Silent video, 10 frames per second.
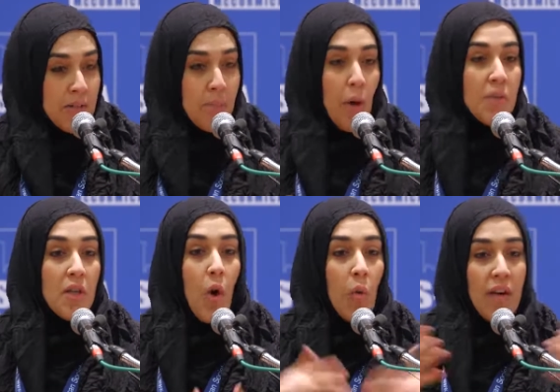suppose
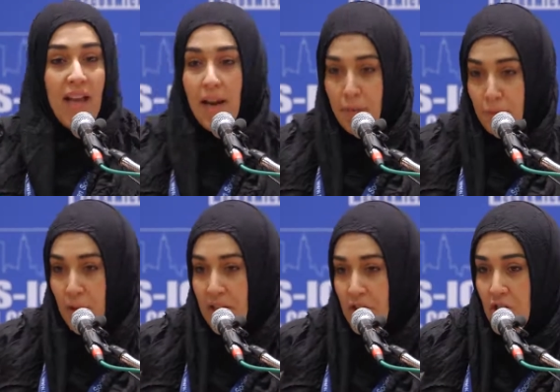it already had a
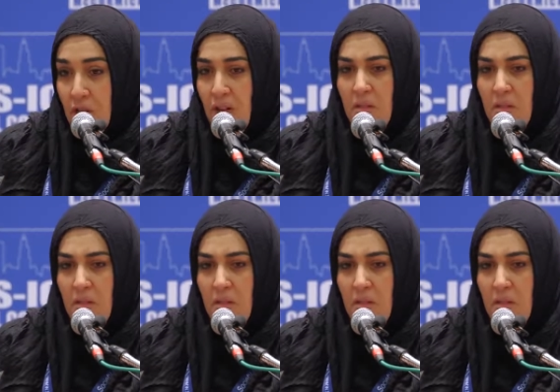fridge.